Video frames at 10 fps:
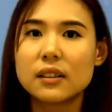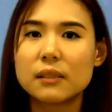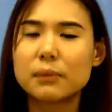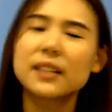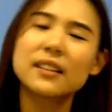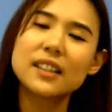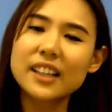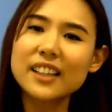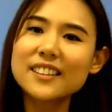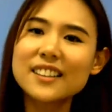But
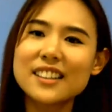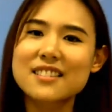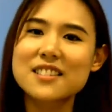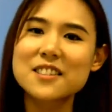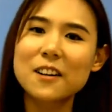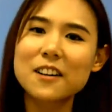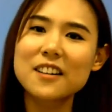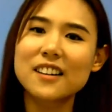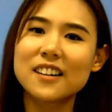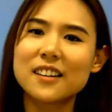again, it's not
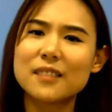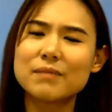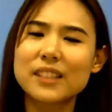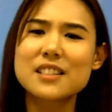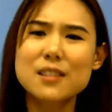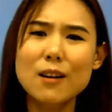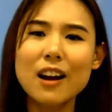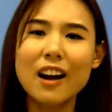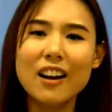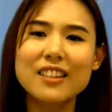
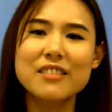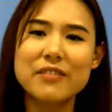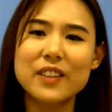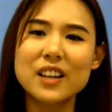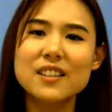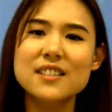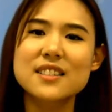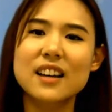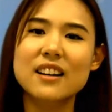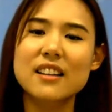hard and fixed.
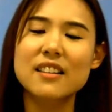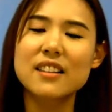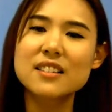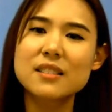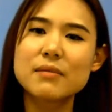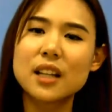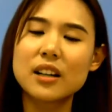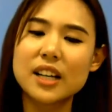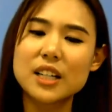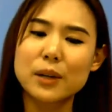And I think similarly
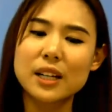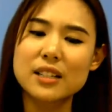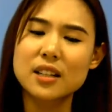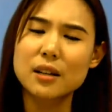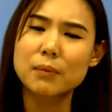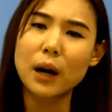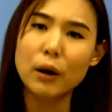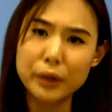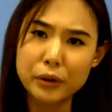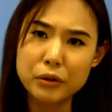as what I said about our
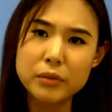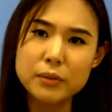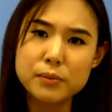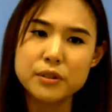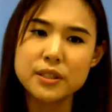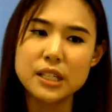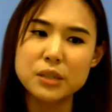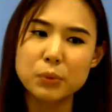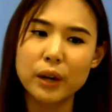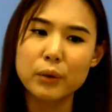recruitment process,
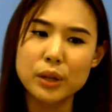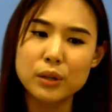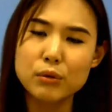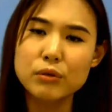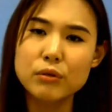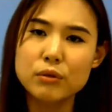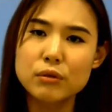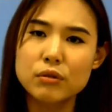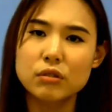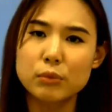where
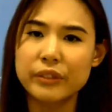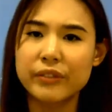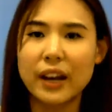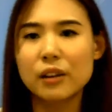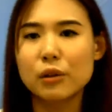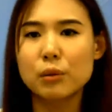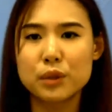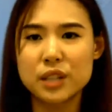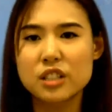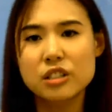we value
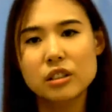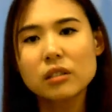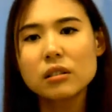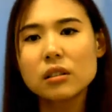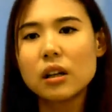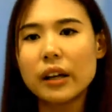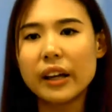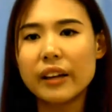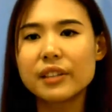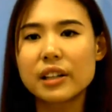potential.
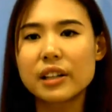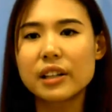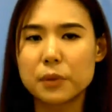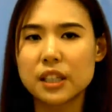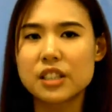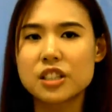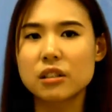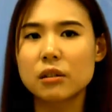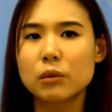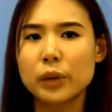If there is
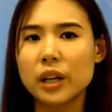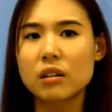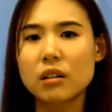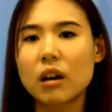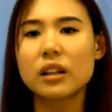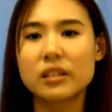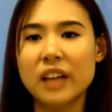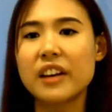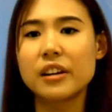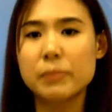potential, we are not a
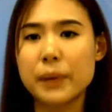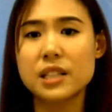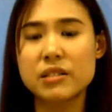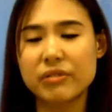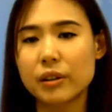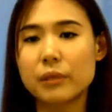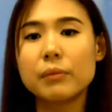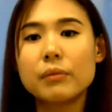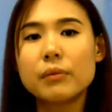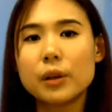tenure based firm.
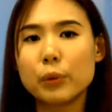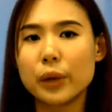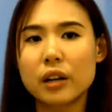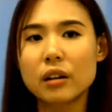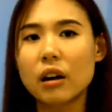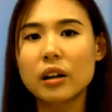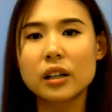We are not